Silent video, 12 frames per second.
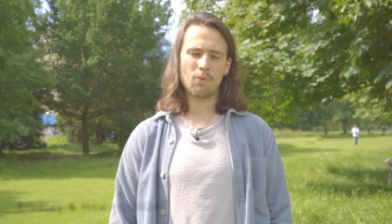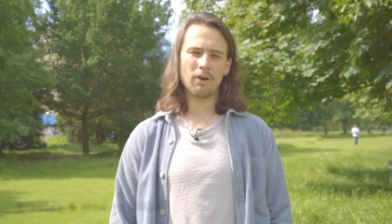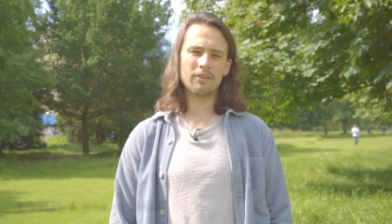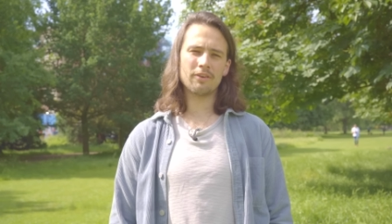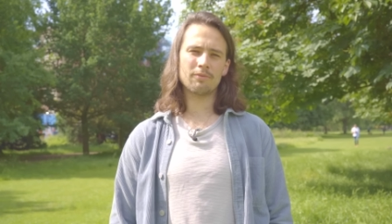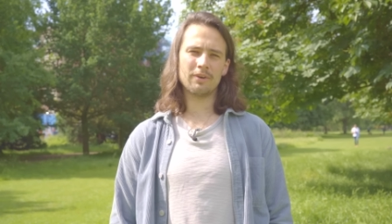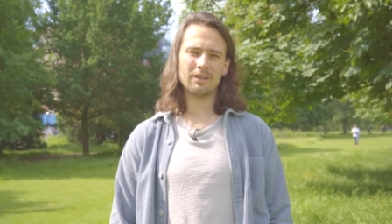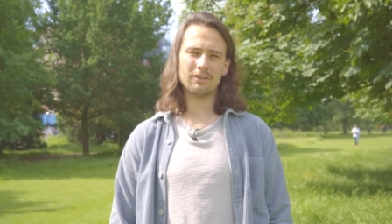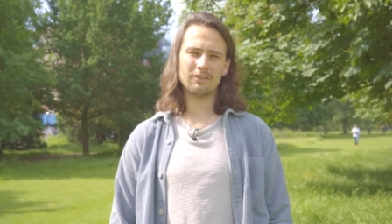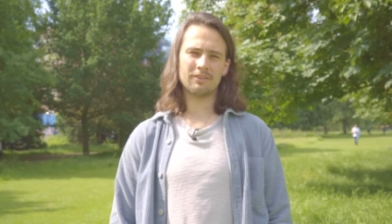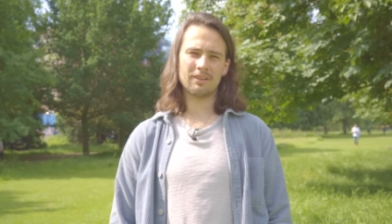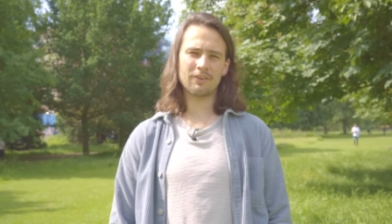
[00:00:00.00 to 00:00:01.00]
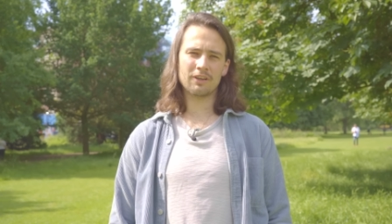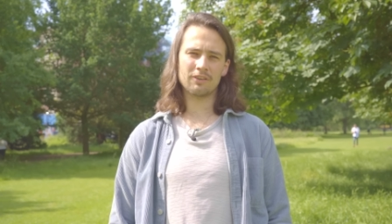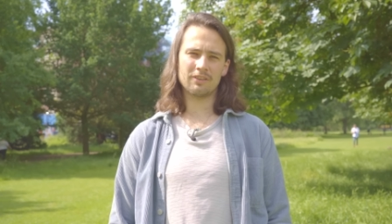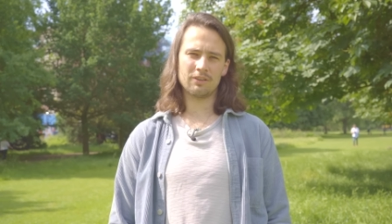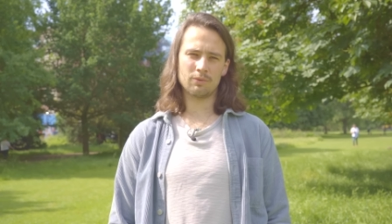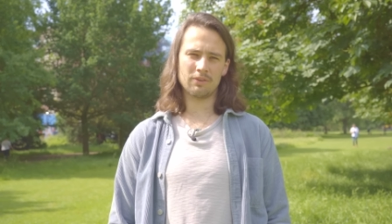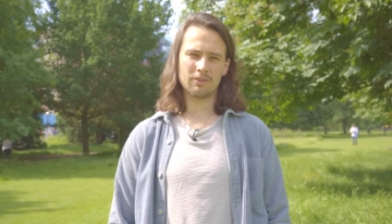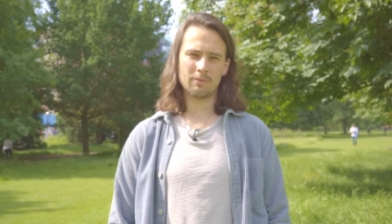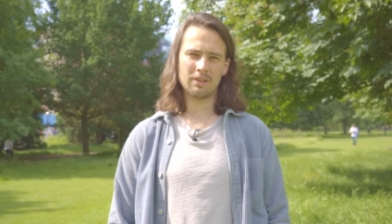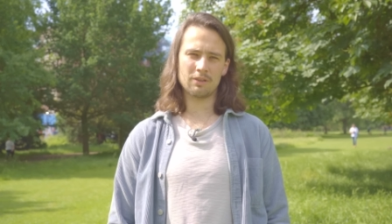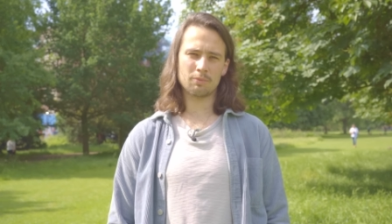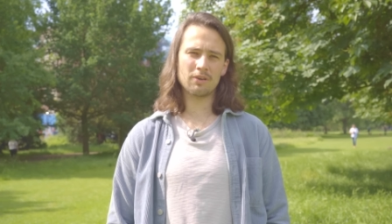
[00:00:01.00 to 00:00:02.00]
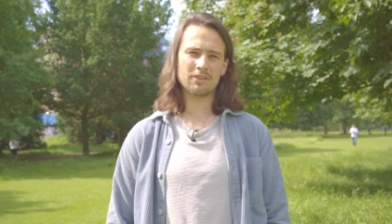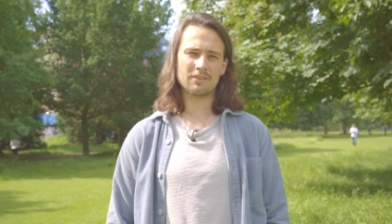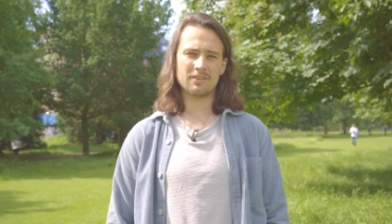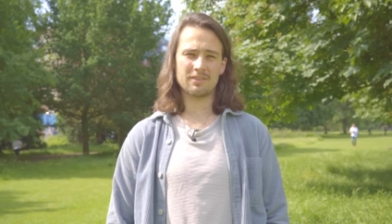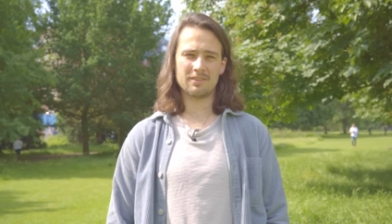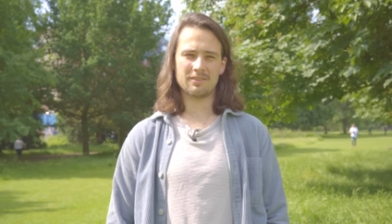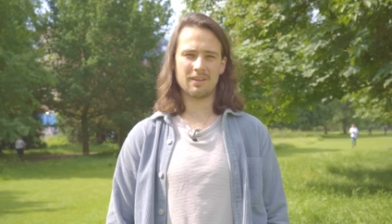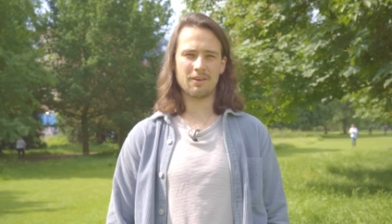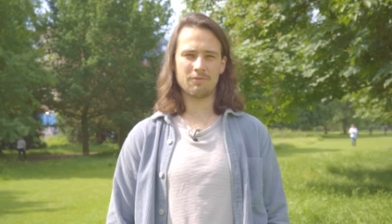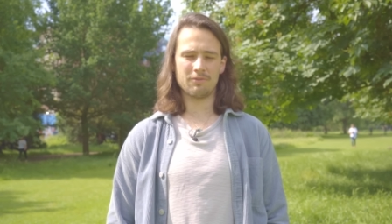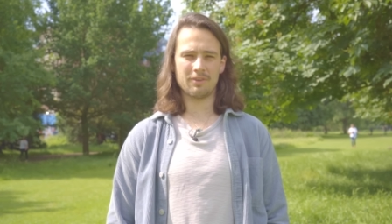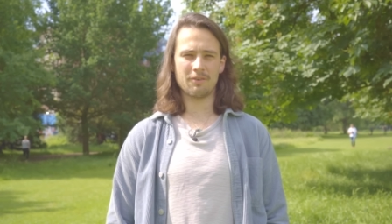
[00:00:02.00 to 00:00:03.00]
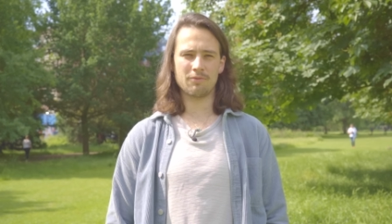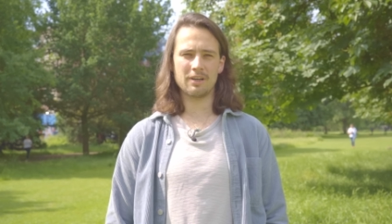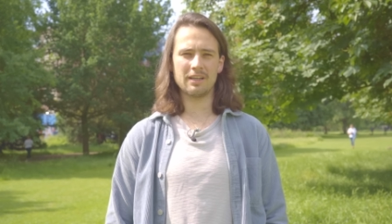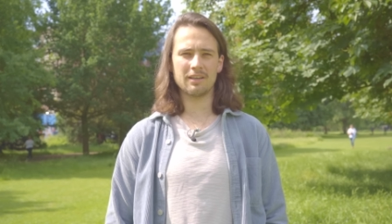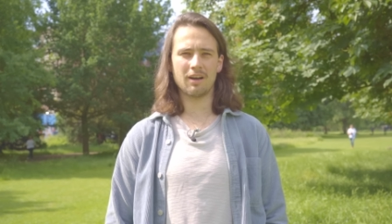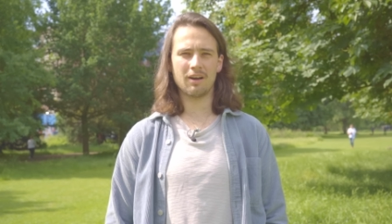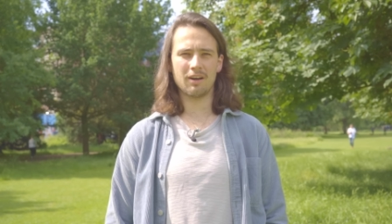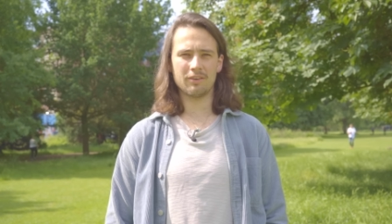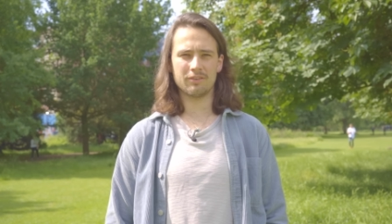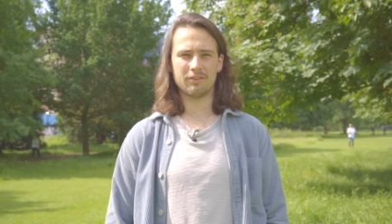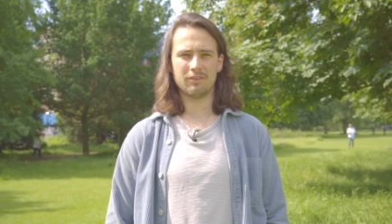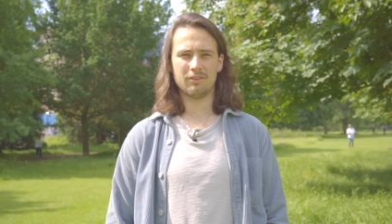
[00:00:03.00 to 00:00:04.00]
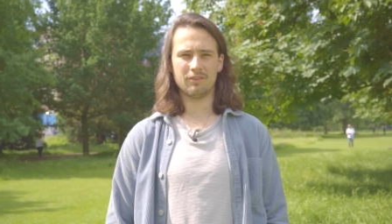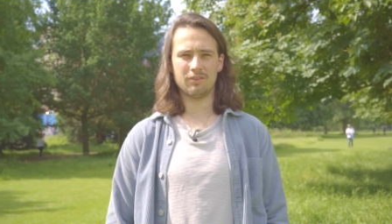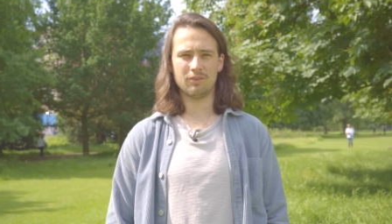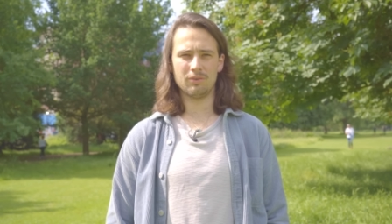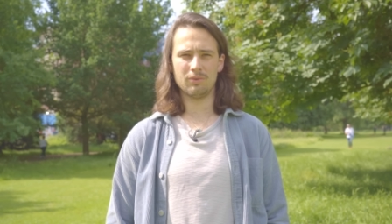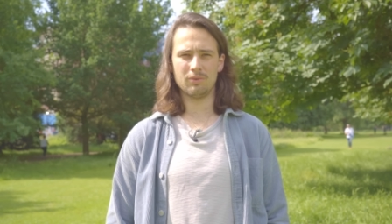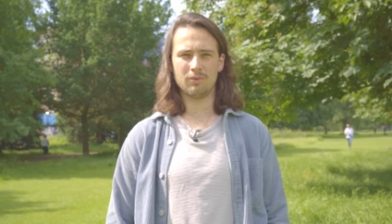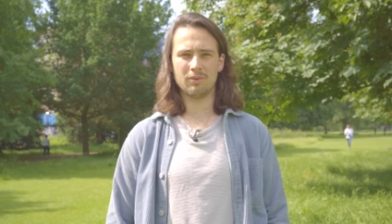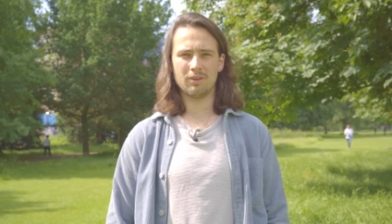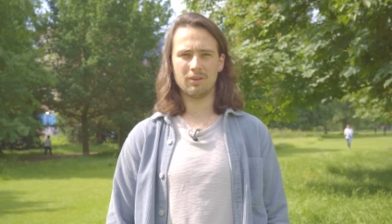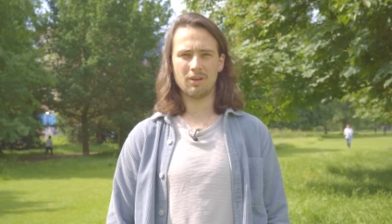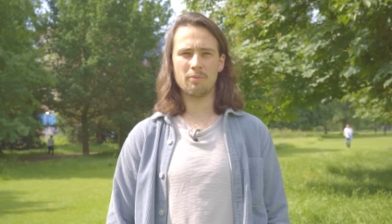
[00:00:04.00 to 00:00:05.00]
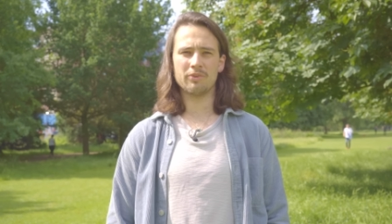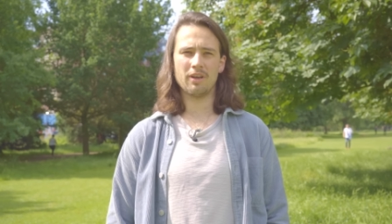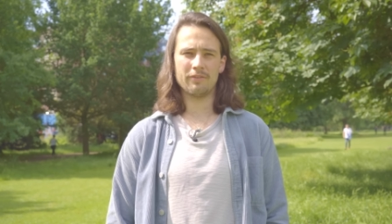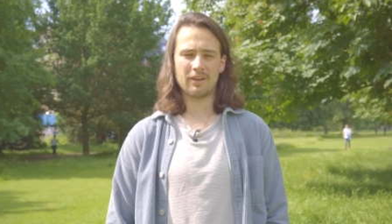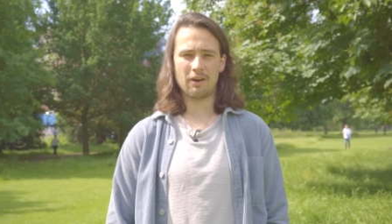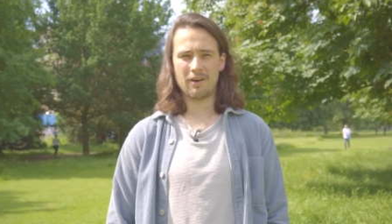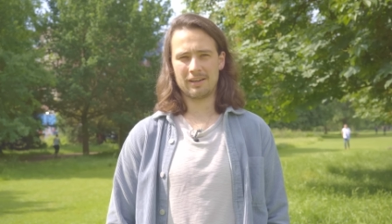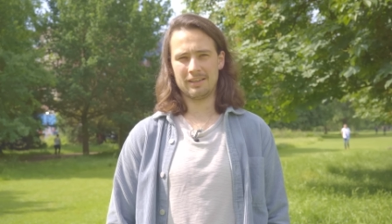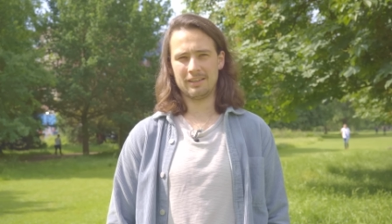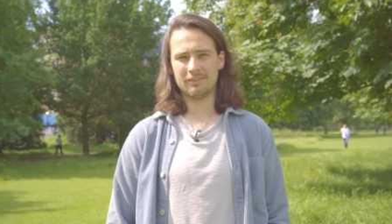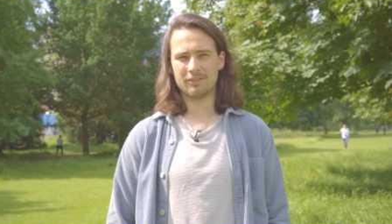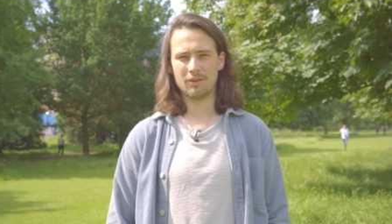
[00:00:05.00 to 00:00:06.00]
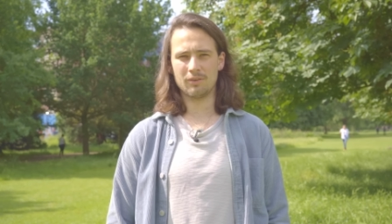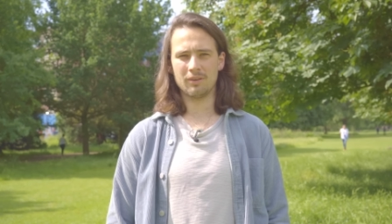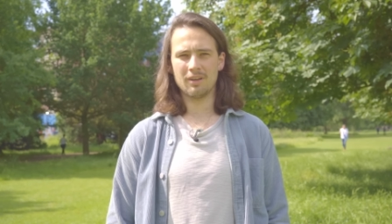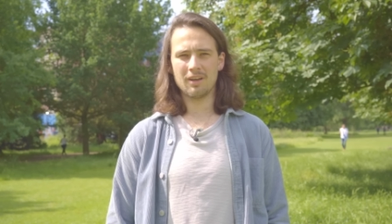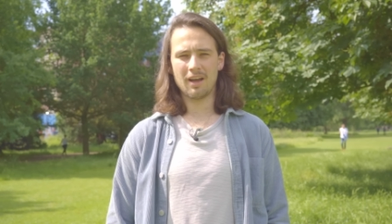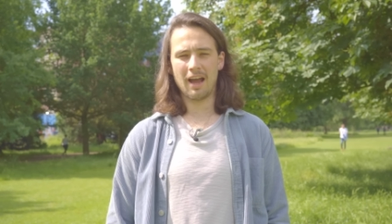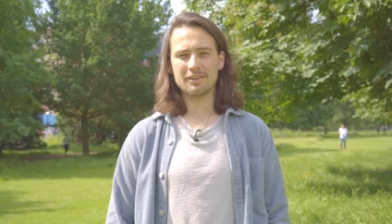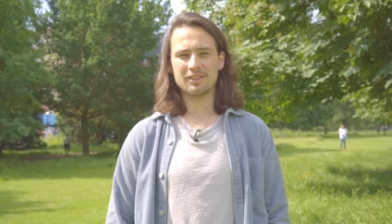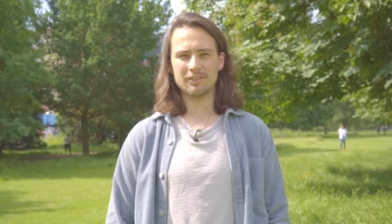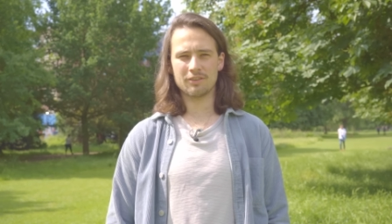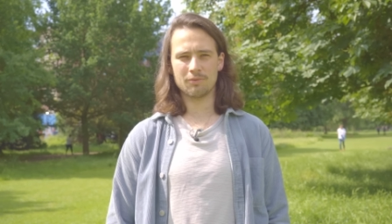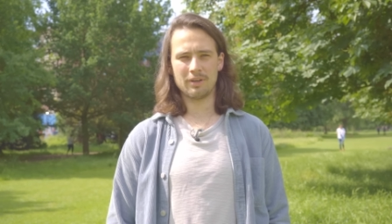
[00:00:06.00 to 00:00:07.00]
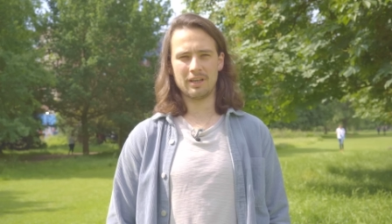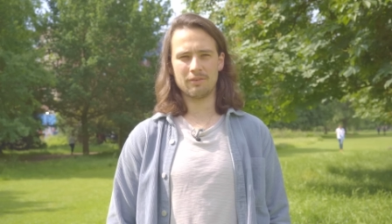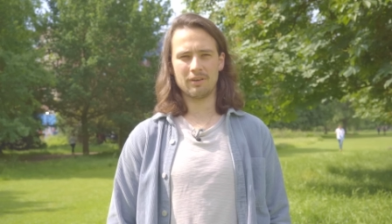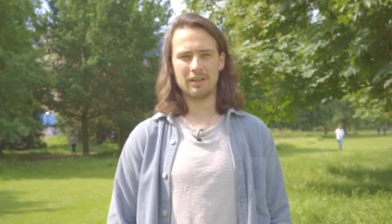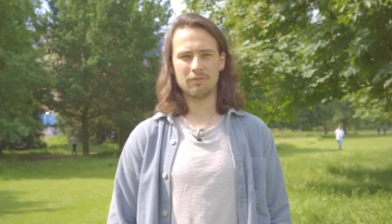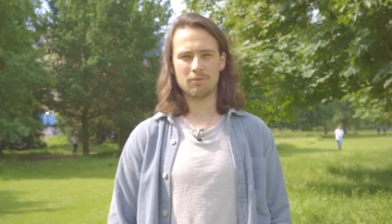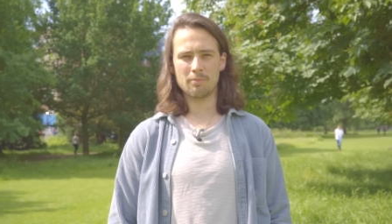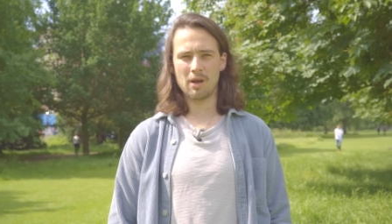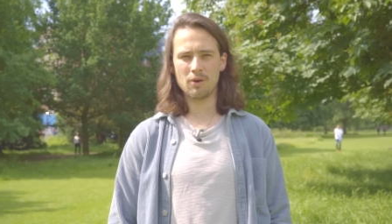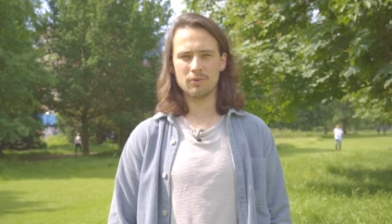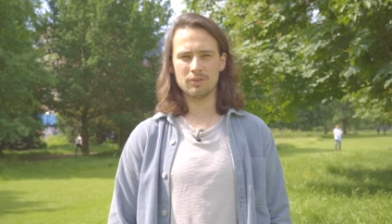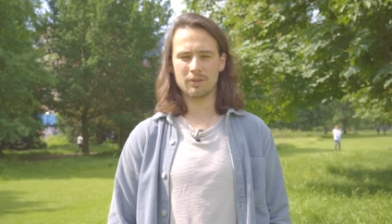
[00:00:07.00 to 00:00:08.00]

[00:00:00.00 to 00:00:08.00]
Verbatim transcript: One of the real difficulties with some of these processes is that they're really hard to observe directly. So ice sheets are really, really remote.